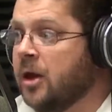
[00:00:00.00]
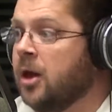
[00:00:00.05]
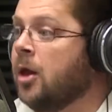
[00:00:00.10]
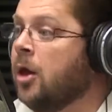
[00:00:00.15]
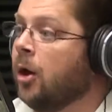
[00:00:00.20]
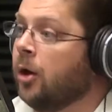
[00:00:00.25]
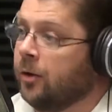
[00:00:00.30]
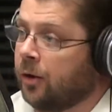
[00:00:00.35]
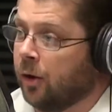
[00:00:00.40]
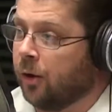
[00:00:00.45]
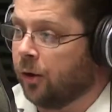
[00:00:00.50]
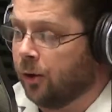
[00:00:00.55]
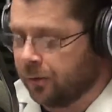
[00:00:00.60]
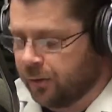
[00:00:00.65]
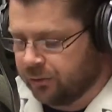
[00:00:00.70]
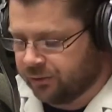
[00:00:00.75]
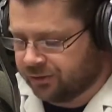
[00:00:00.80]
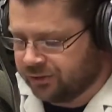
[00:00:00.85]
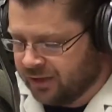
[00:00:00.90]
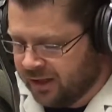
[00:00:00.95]
Yeah, all
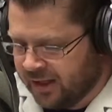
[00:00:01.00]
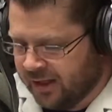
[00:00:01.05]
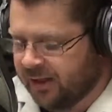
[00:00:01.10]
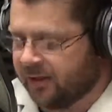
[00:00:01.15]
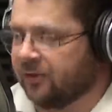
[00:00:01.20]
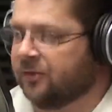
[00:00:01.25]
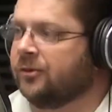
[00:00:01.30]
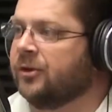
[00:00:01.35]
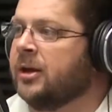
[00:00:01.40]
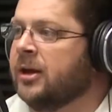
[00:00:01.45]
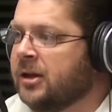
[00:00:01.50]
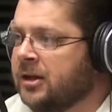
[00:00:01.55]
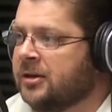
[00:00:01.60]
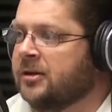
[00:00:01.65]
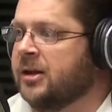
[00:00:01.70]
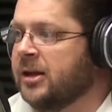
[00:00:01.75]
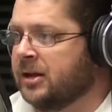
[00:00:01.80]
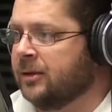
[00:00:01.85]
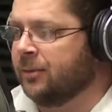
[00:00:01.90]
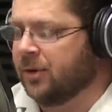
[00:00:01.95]
those things
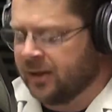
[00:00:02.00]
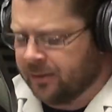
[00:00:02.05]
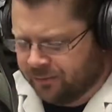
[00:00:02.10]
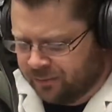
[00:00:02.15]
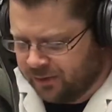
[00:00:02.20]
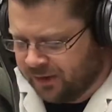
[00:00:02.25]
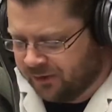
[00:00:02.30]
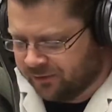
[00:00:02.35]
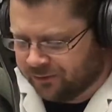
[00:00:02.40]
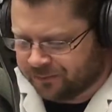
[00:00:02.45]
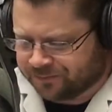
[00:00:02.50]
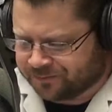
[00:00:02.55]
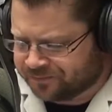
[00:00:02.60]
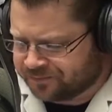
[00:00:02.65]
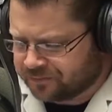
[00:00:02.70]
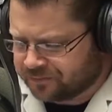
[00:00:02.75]
need to be in place.